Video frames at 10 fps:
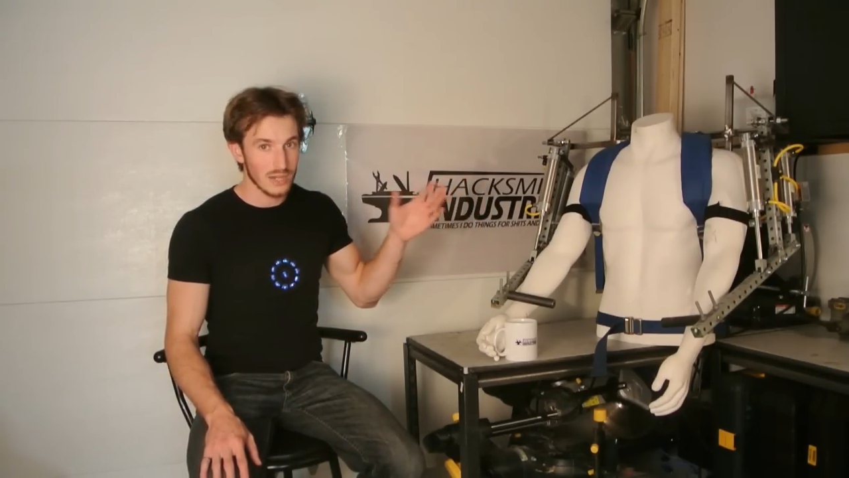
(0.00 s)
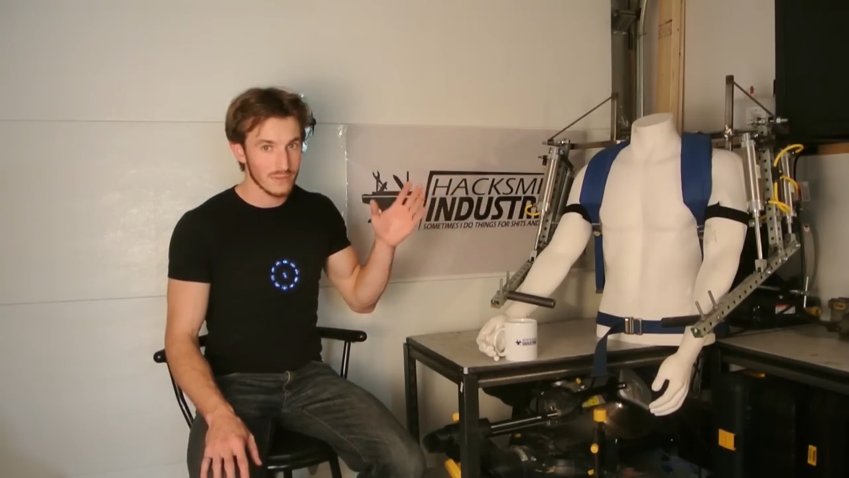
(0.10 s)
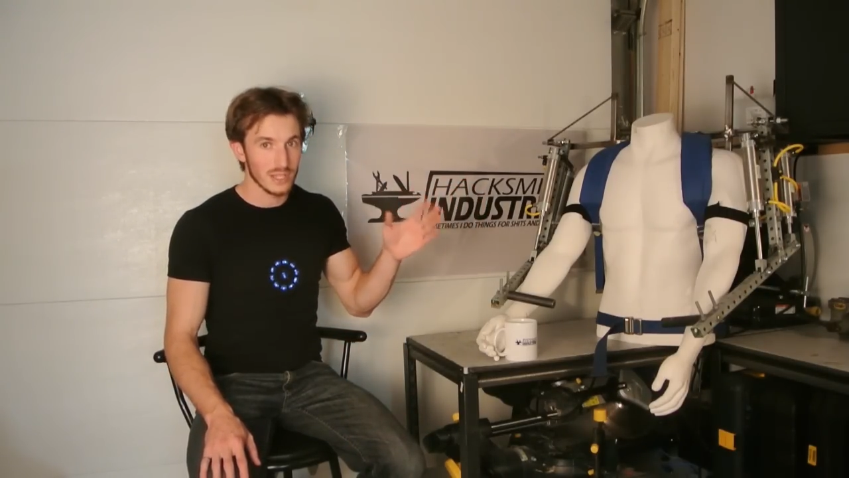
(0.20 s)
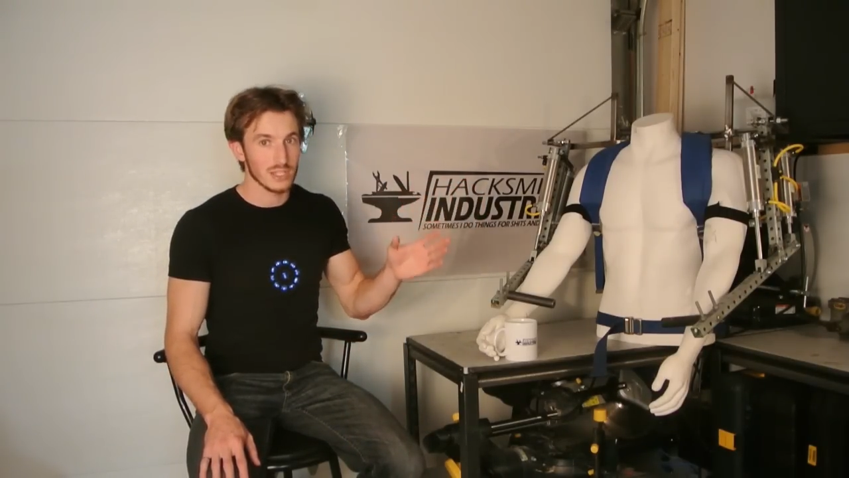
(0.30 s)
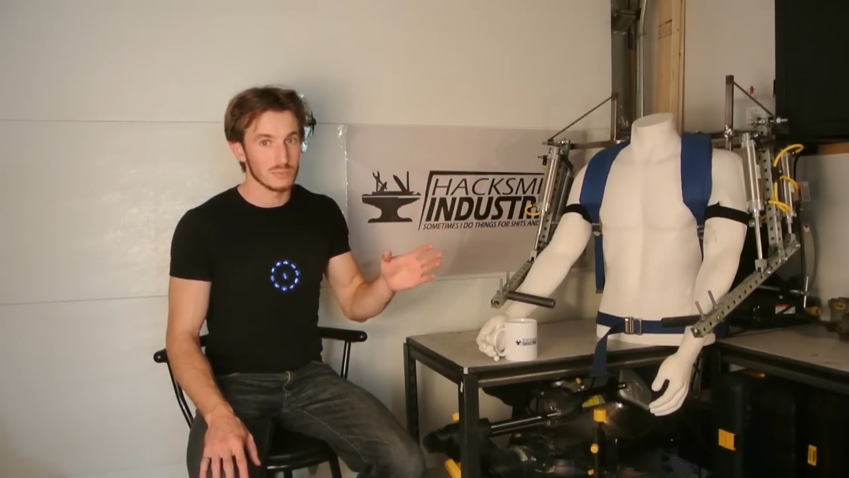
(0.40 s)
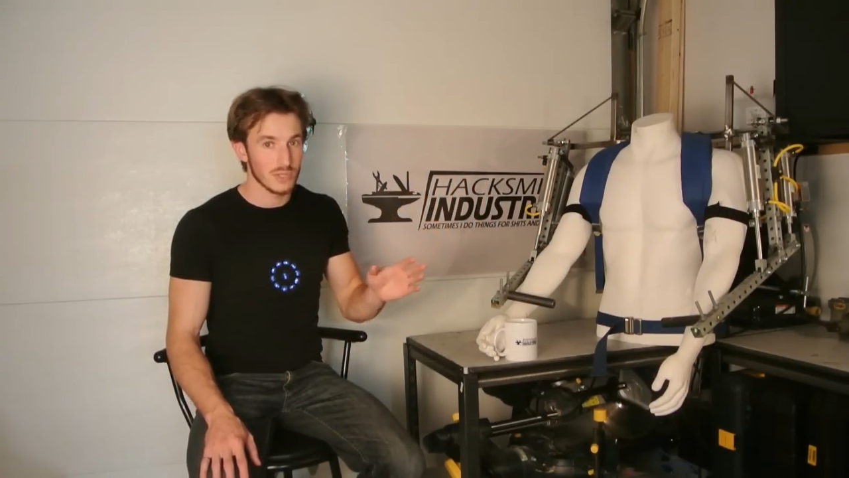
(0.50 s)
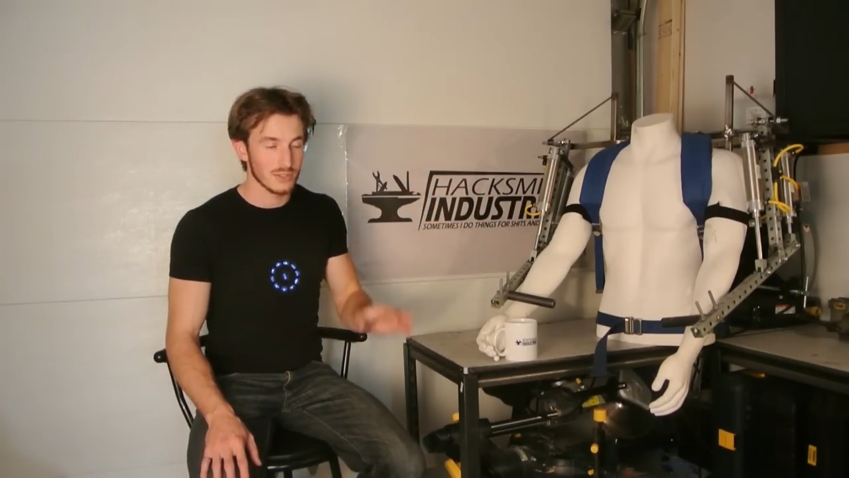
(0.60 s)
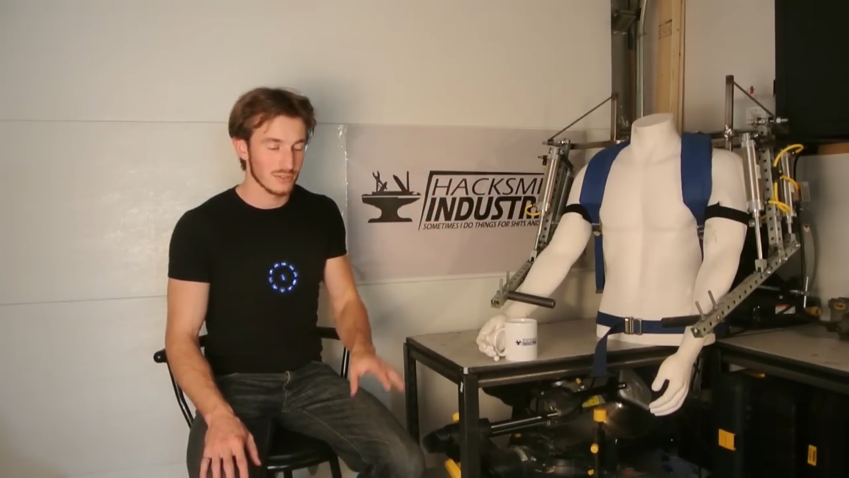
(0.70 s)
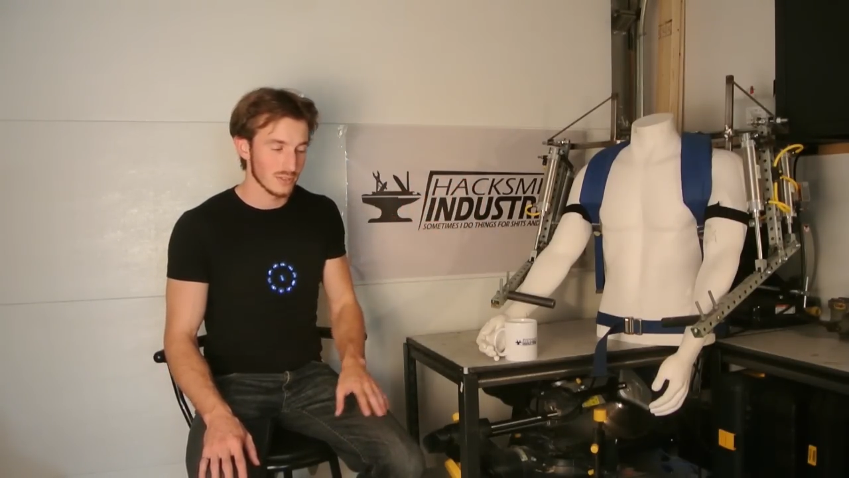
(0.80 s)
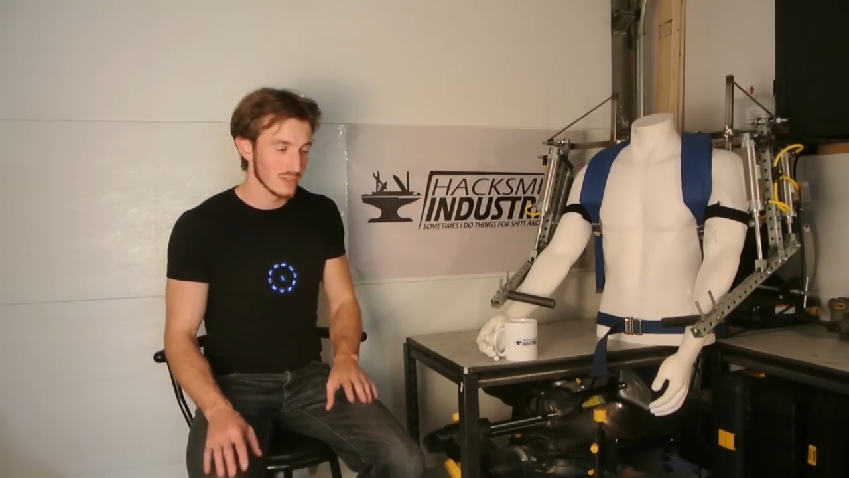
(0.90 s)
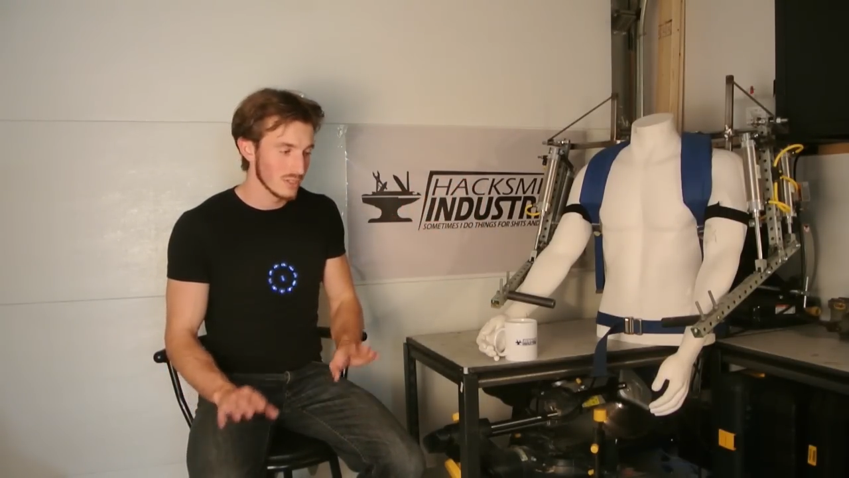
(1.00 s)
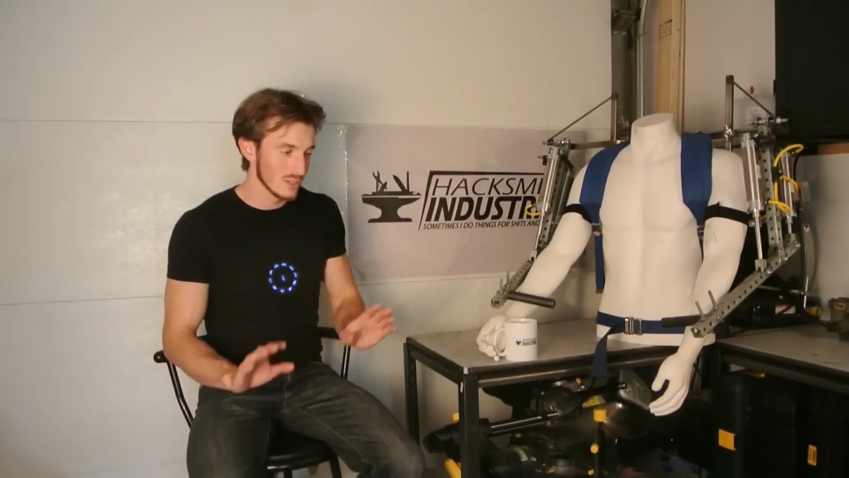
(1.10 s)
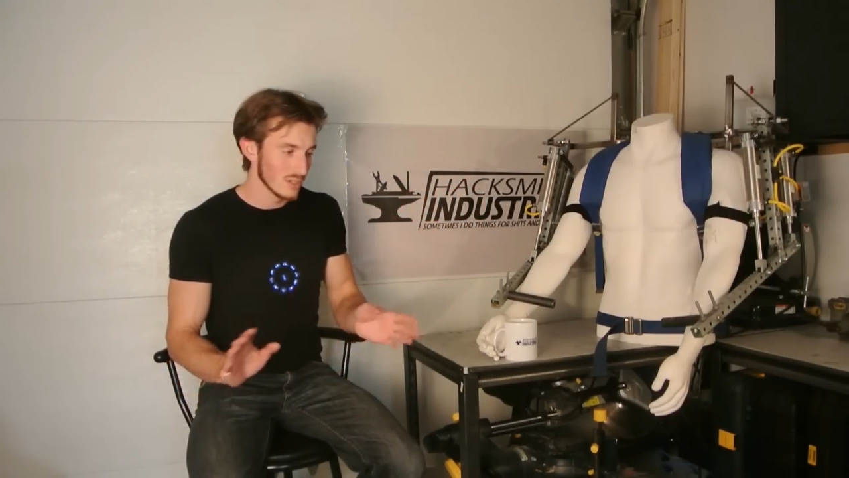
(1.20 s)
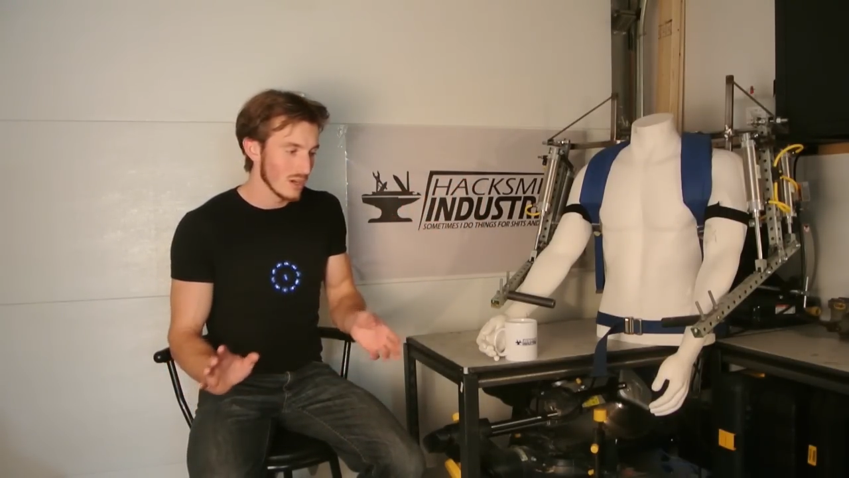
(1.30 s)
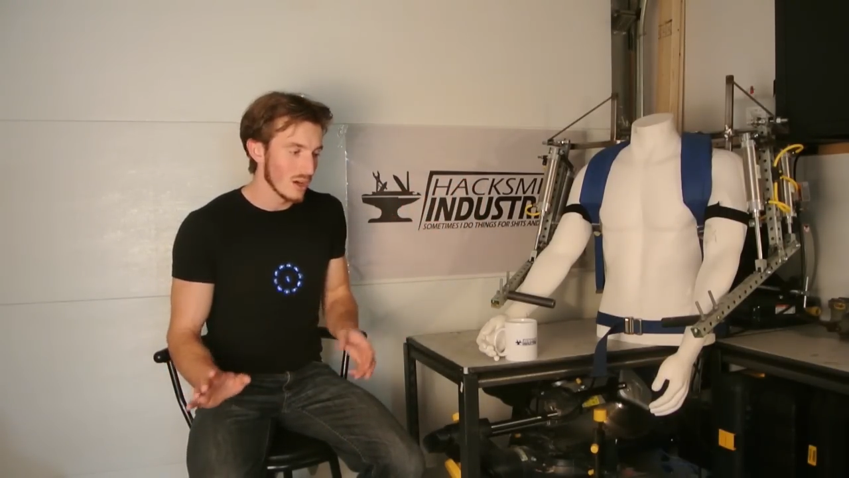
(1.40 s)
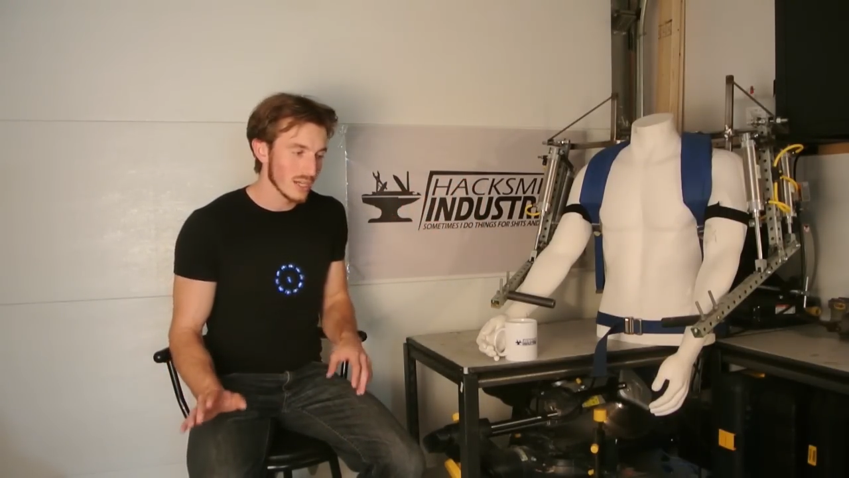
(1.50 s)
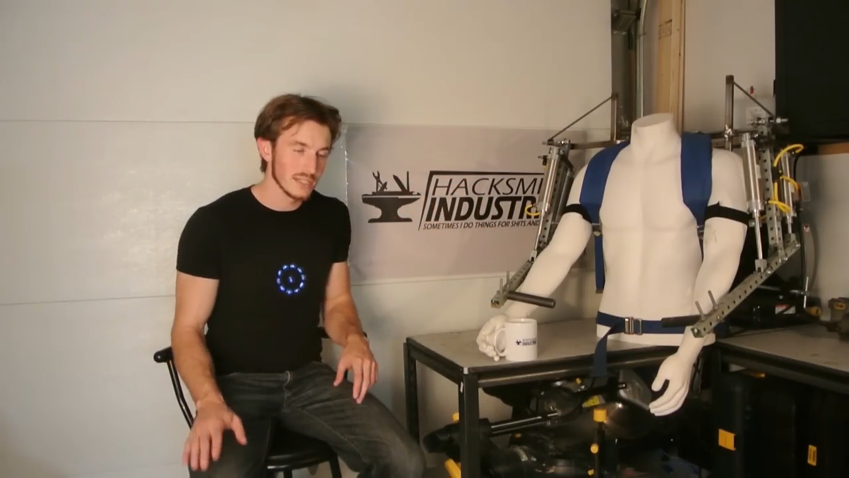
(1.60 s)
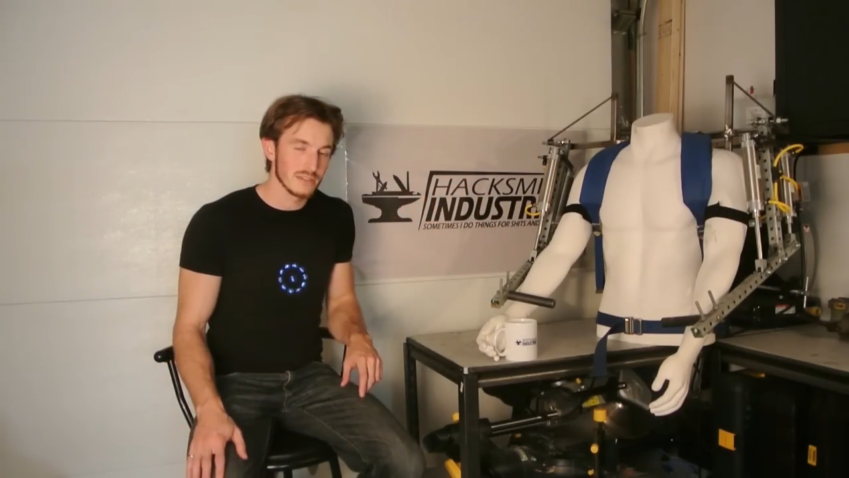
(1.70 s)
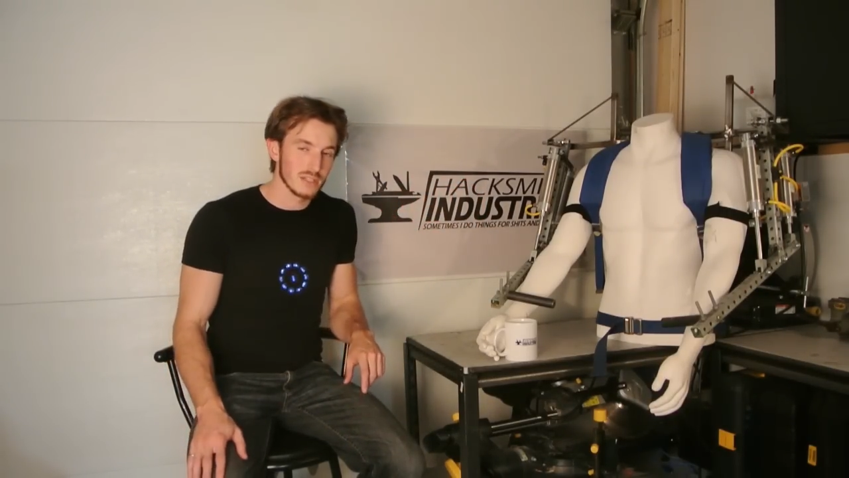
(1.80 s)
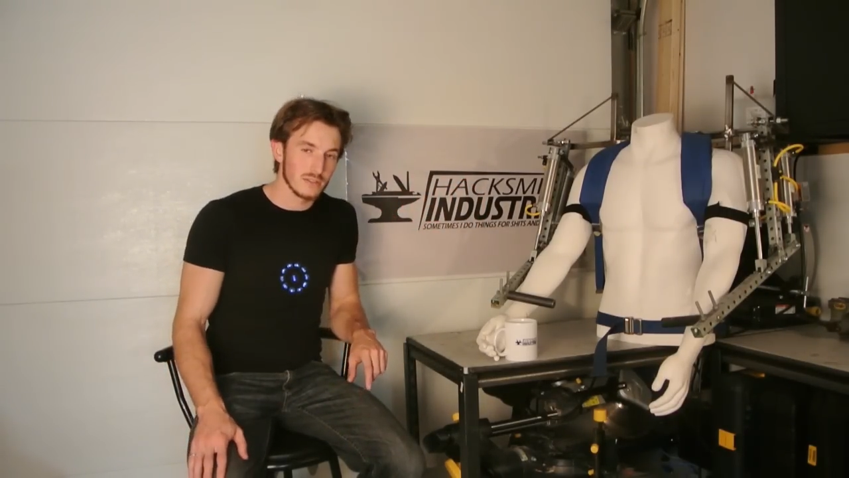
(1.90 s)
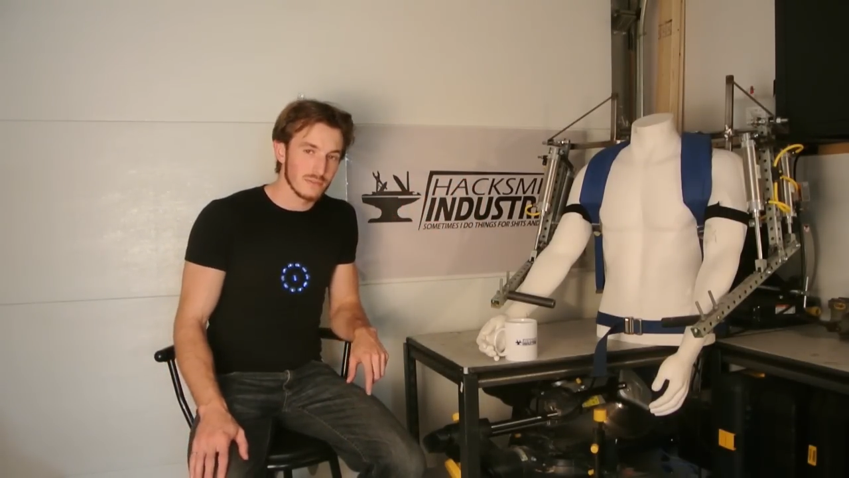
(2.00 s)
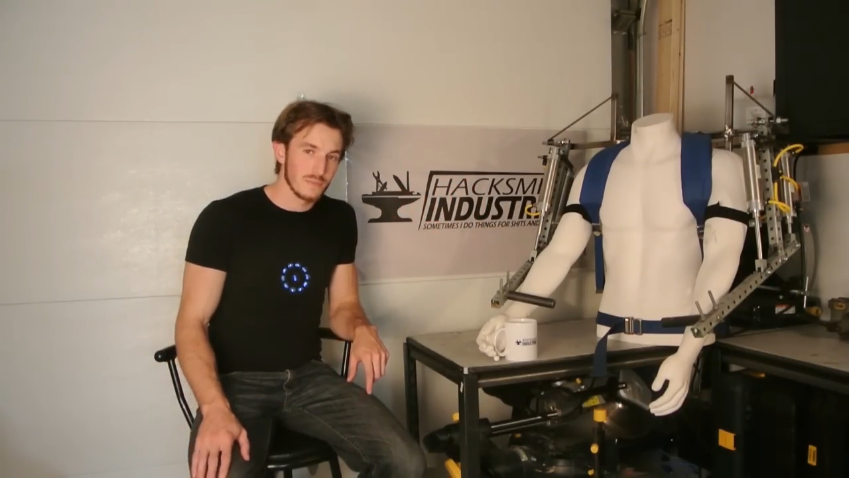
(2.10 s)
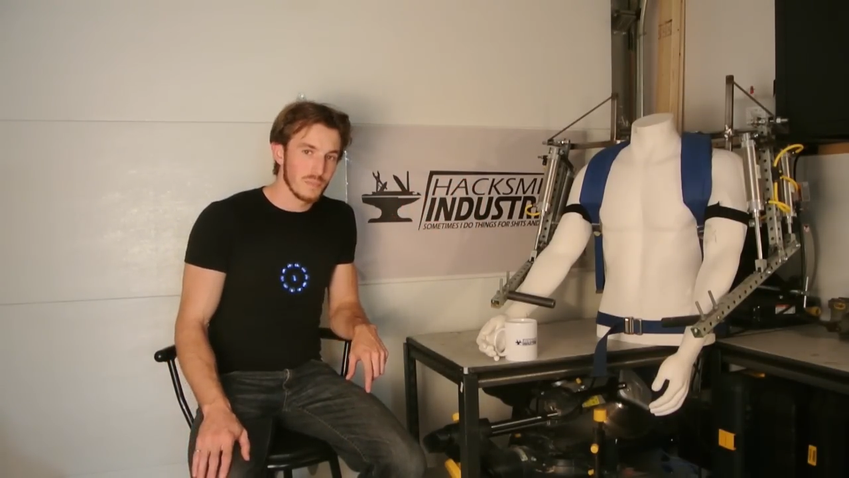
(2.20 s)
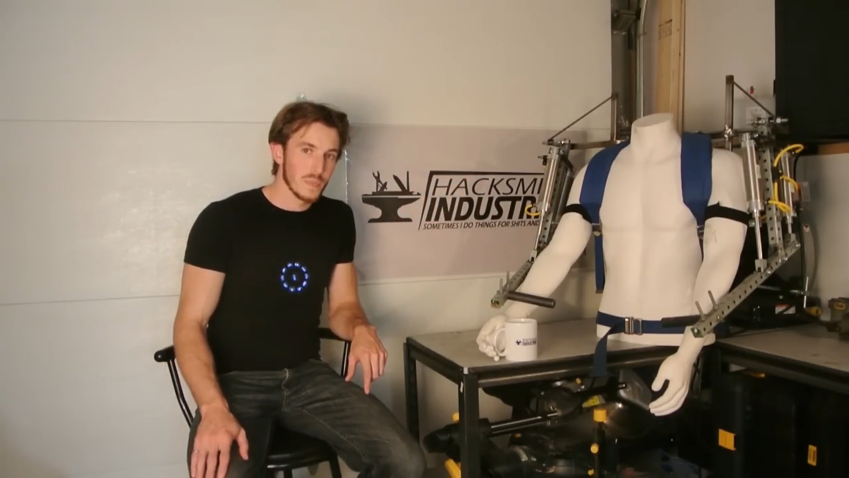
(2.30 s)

having that compressor, all kinds of stuff.